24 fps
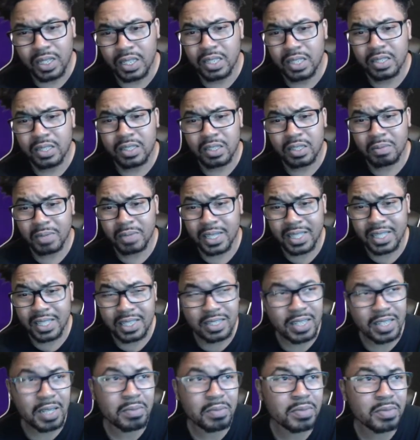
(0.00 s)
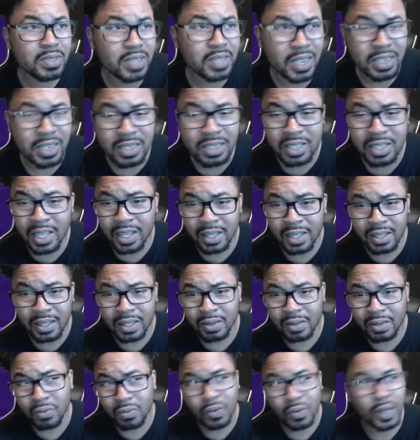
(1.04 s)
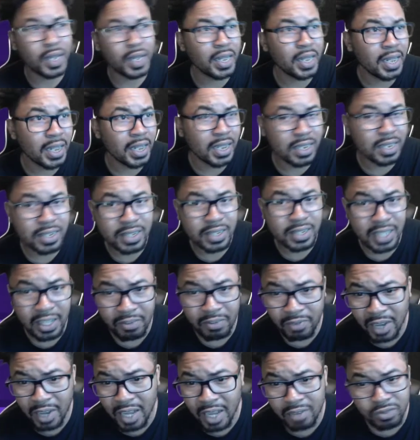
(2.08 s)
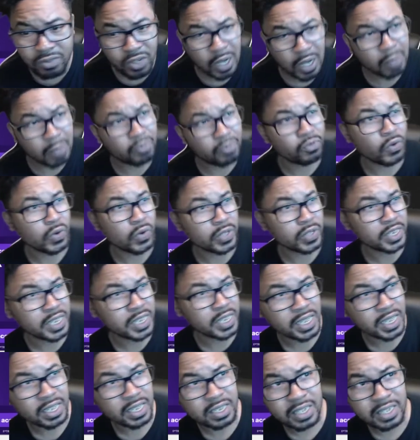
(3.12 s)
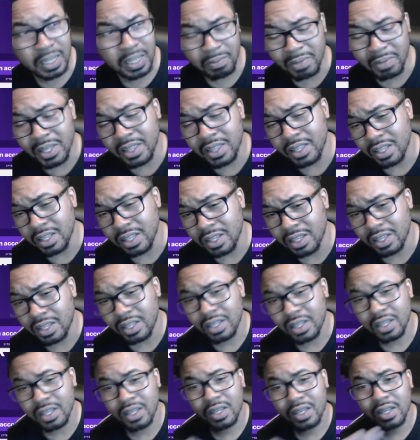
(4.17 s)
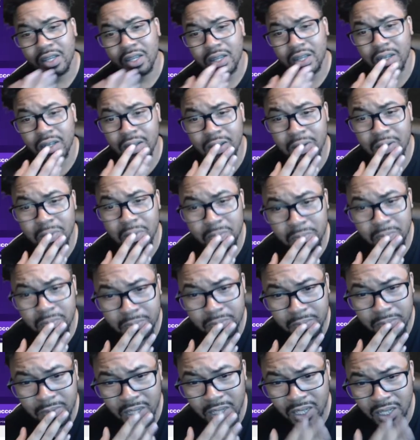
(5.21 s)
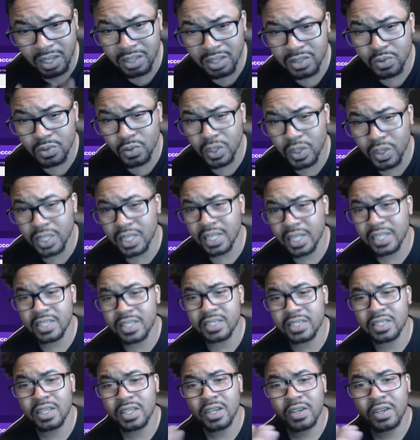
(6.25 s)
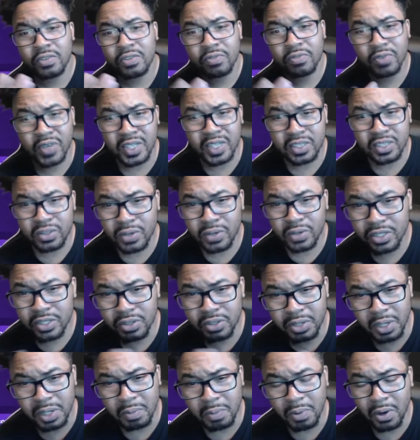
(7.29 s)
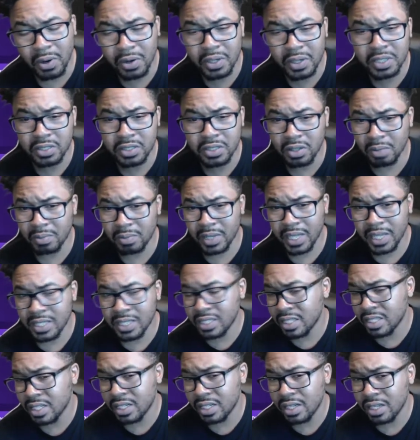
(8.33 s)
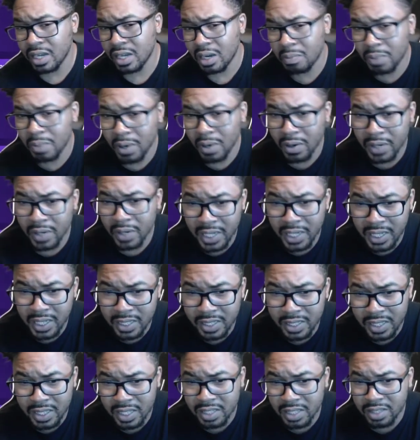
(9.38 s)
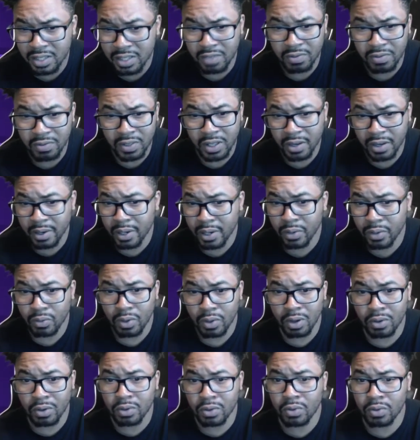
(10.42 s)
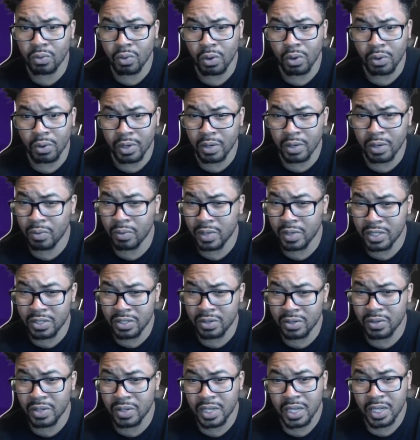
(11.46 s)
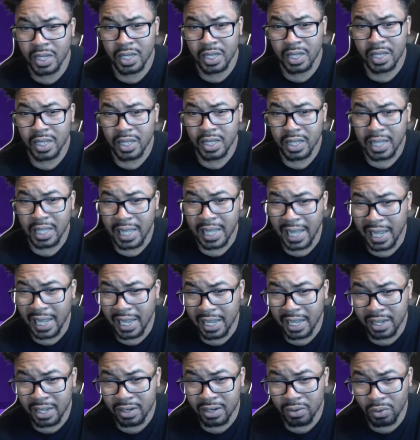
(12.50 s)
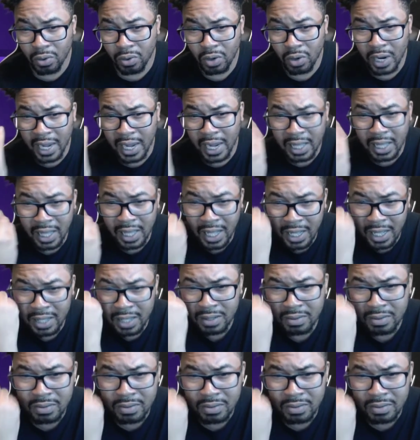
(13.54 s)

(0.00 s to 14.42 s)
To me, this seems just like what it is, a 5-drop 4/6, a mythic. It costs 1 less for each creature in your party, so I'm guessing a party consists of cleric, rogue, warrior, wizard, and or ally.